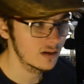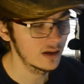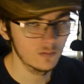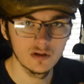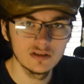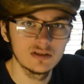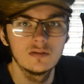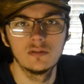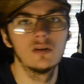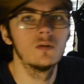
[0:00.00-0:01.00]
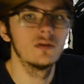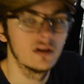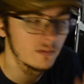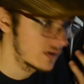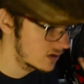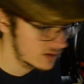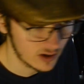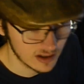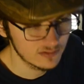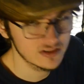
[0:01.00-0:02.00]
Like, what is the deal with like my cutie mark
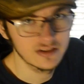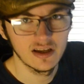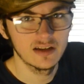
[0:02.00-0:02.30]
and everything like that?